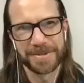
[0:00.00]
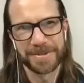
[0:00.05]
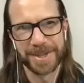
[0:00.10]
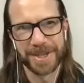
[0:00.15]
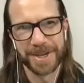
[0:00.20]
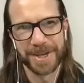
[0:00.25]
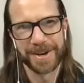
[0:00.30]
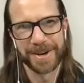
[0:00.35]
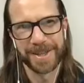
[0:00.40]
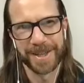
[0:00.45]
for
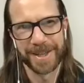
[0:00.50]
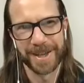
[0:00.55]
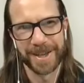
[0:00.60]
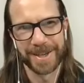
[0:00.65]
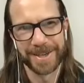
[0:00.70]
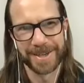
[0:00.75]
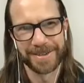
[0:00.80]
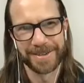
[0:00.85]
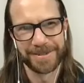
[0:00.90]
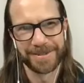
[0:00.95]
sharing
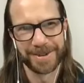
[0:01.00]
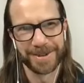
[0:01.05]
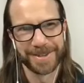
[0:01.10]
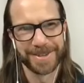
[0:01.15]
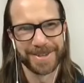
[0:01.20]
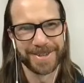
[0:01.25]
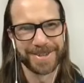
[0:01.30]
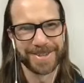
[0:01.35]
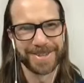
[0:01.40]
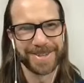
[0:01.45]
that and for,
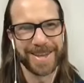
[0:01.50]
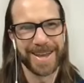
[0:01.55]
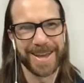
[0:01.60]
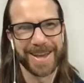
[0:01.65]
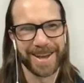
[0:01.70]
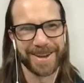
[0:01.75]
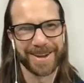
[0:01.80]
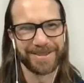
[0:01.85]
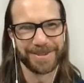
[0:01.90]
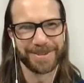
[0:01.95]
sure.
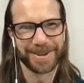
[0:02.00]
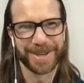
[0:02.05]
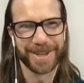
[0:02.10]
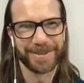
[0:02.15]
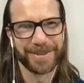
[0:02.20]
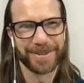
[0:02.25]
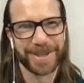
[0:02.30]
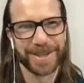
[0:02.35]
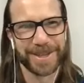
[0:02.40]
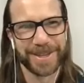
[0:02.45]
yeah, for
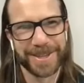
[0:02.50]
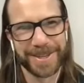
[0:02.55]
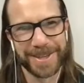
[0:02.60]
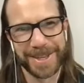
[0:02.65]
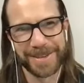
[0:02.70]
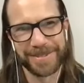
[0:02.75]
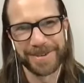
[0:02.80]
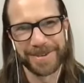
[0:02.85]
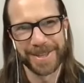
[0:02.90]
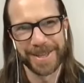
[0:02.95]
giving,
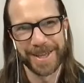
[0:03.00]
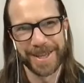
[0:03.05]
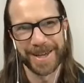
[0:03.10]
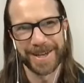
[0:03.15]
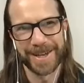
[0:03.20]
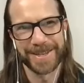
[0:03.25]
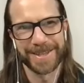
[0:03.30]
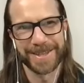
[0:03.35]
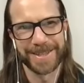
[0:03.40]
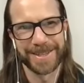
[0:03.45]
giving
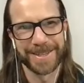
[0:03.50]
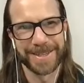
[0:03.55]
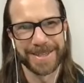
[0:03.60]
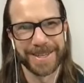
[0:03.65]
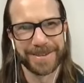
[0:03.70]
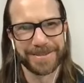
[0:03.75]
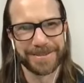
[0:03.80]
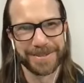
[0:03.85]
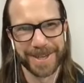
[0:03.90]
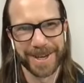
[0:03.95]
that
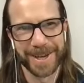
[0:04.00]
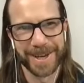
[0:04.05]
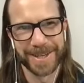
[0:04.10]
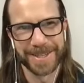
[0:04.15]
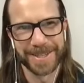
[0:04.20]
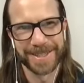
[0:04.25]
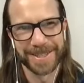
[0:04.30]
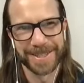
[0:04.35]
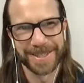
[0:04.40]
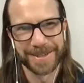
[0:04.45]
gift to
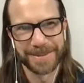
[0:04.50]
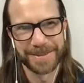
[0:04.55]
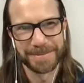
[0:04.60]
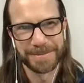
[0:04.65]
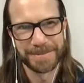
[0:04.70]
us.